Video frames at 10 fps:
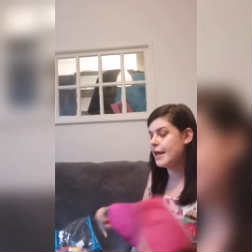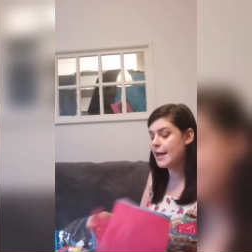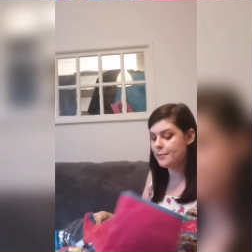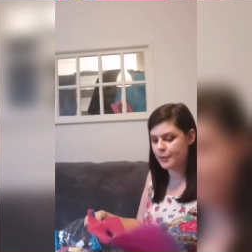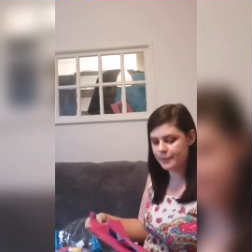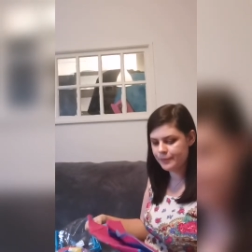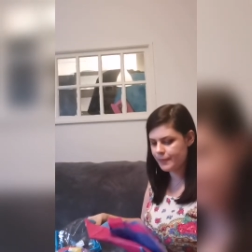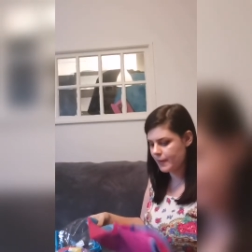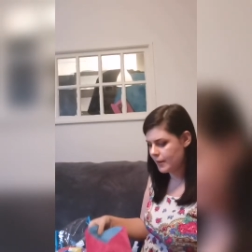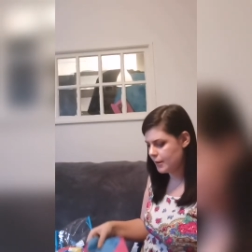apron,
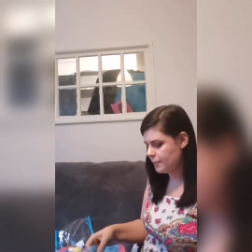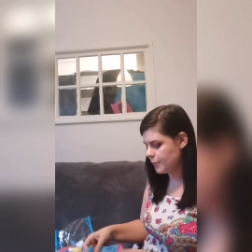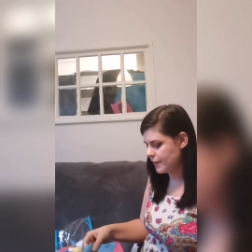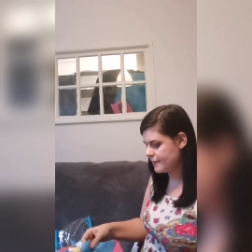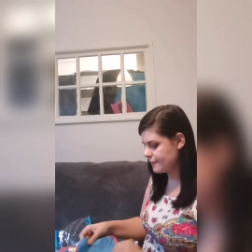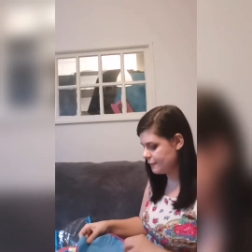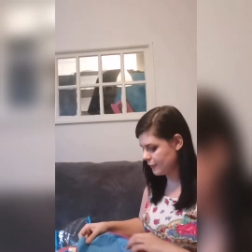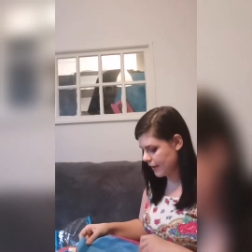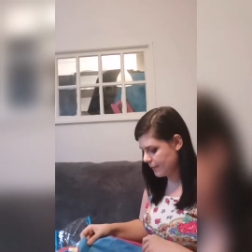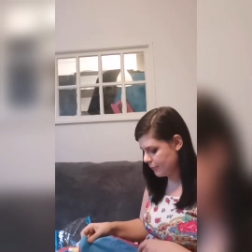but it's a
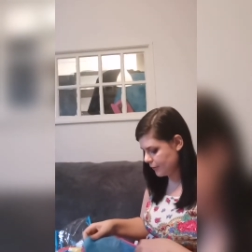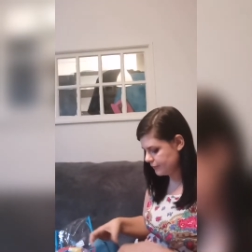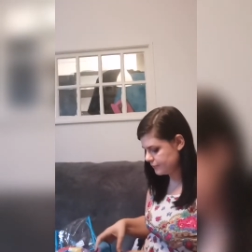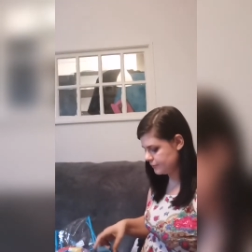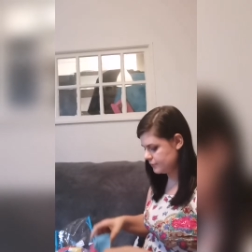full apron.